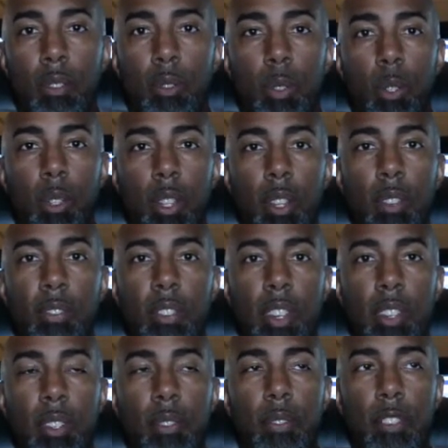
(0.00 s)
full-length
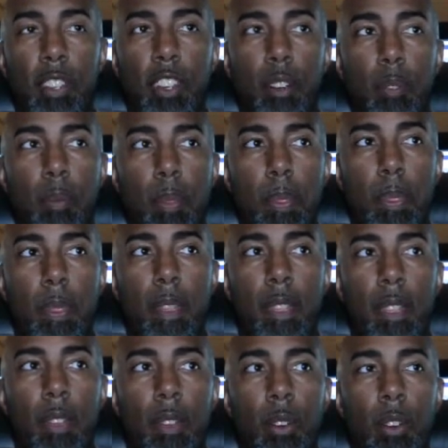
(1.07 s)
feature film
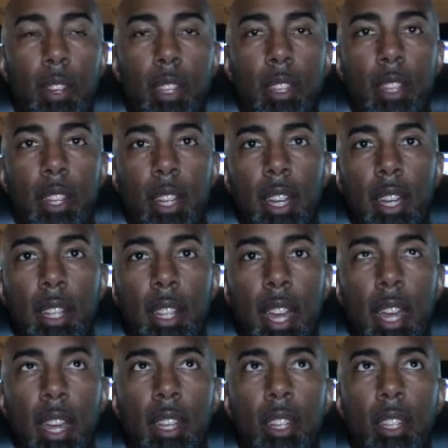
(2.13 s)
or anything like
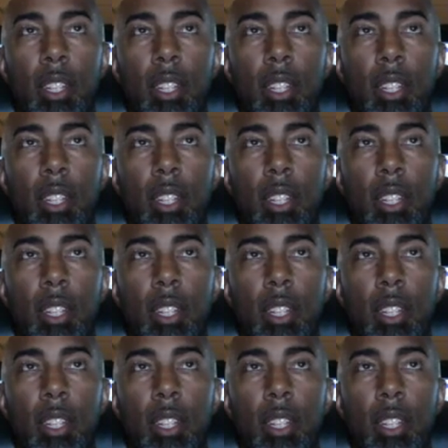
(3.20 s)
that,